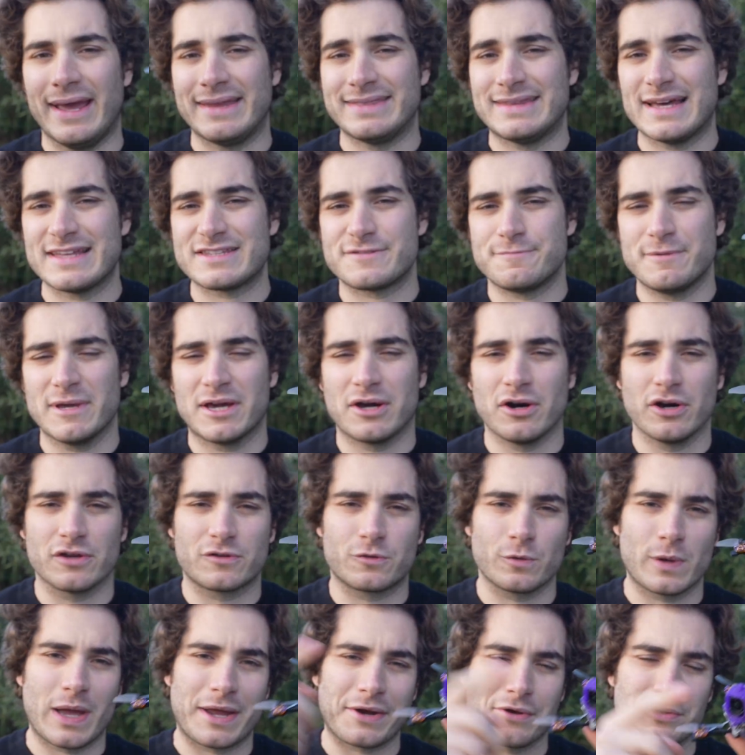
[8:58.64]
And that's
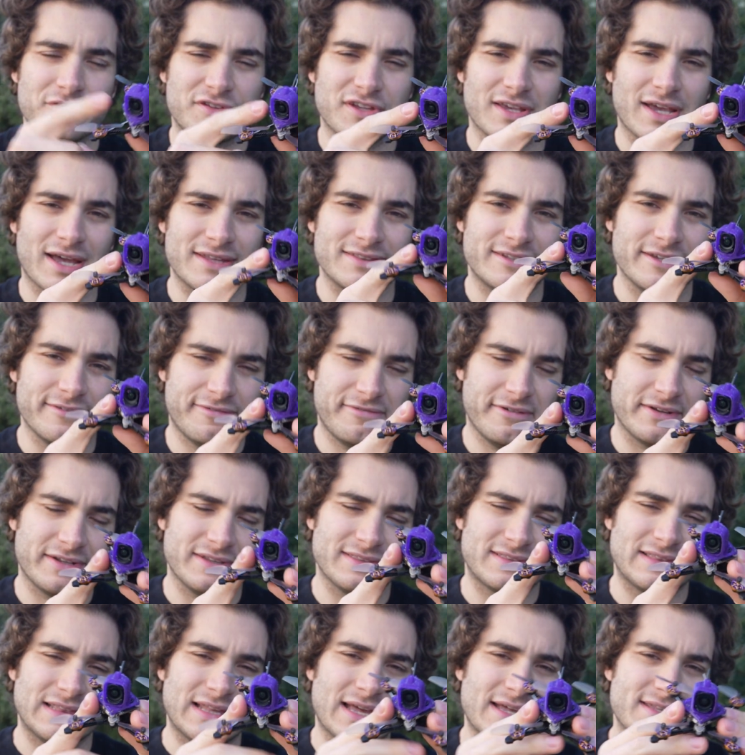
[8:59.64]
because we are using a
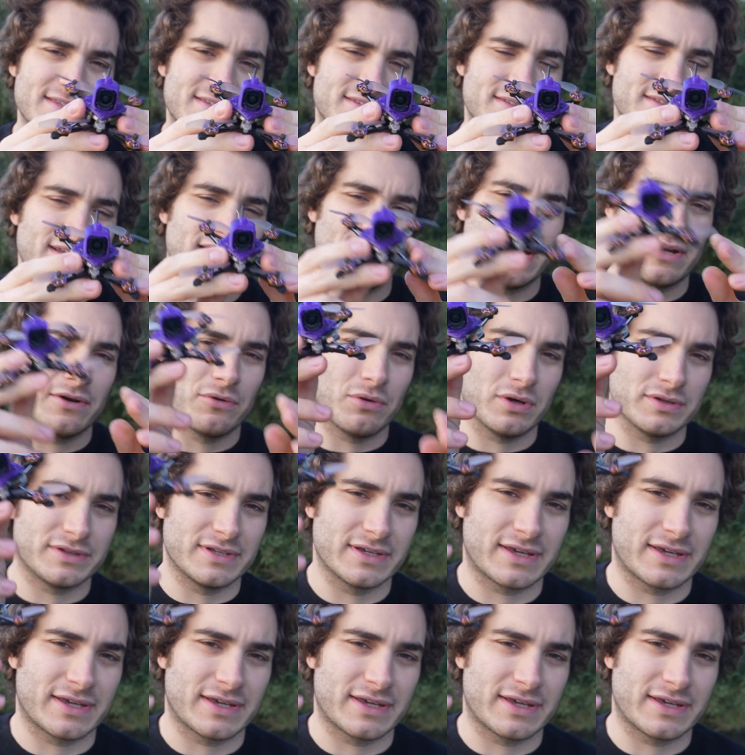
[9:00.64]
different lens than what